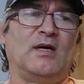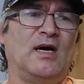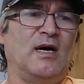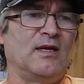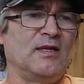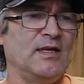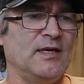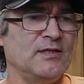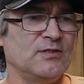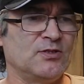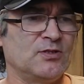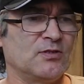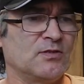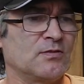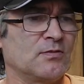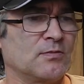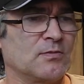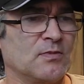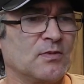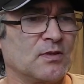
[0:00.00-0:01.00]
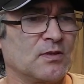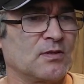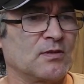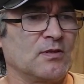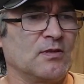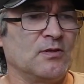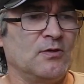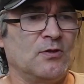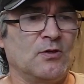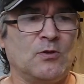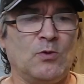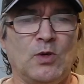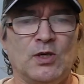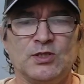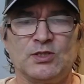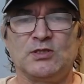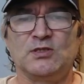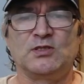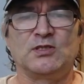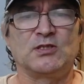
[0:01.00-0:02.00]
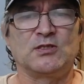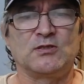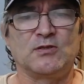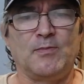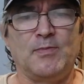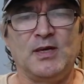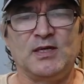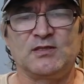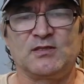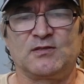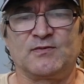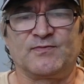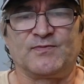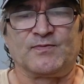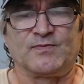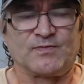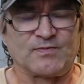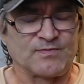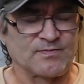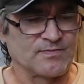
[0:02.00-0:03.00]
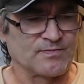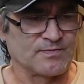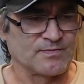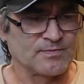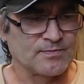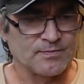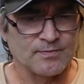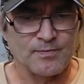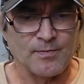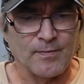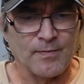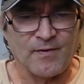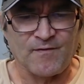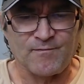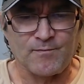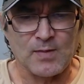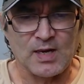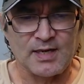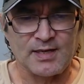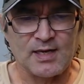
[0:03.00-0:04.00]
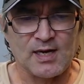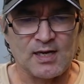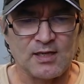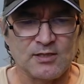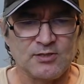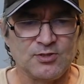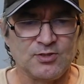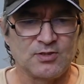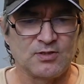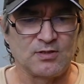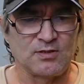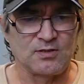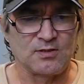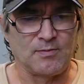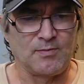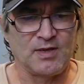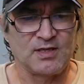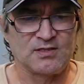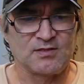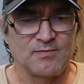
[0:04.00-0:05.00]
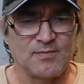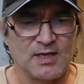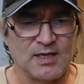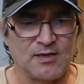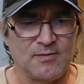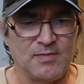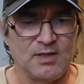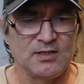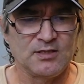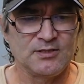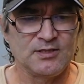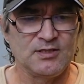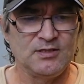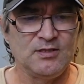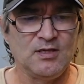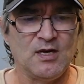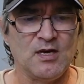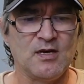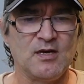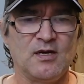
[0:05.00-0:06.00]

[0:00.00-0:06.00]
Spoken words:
I'll answer your questions to the best of my knowledge and the best of my ability.